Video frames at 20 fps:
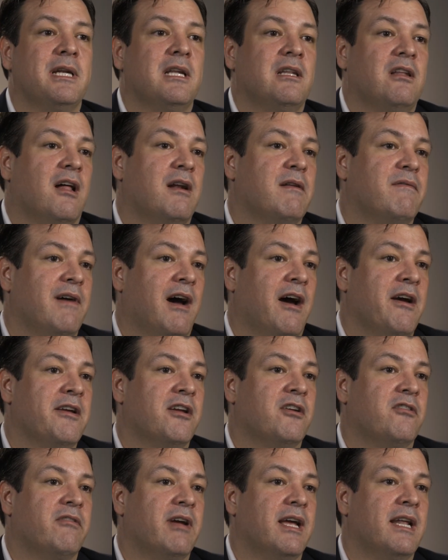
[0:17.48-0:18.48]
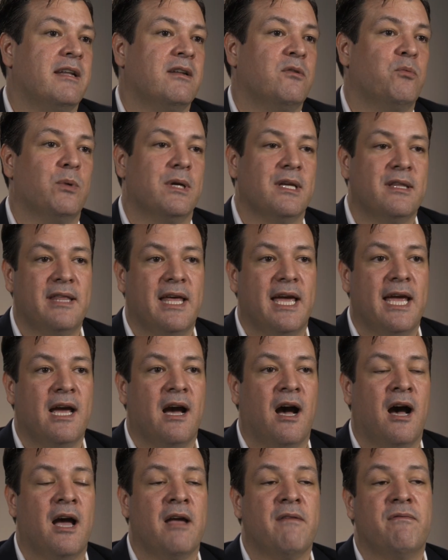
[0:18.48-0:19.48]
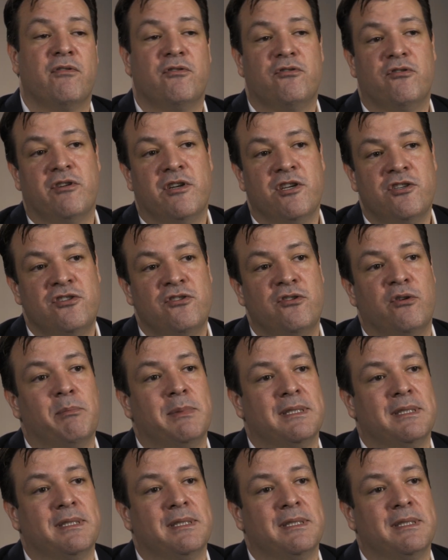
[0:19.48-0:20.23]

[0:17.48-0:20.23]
been a lot of value created with AI for traditional